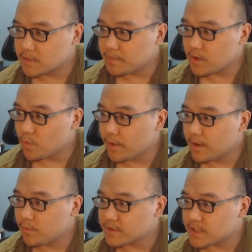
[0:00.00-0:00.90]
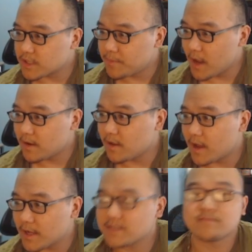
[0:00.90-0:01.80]
be win was such a pain in the
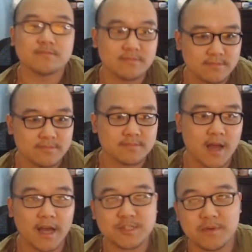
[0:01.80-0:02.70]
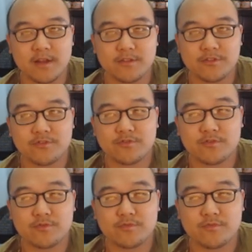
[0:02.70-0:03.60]
ass. I spent,
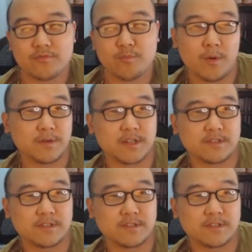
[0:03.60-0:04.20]
what was it,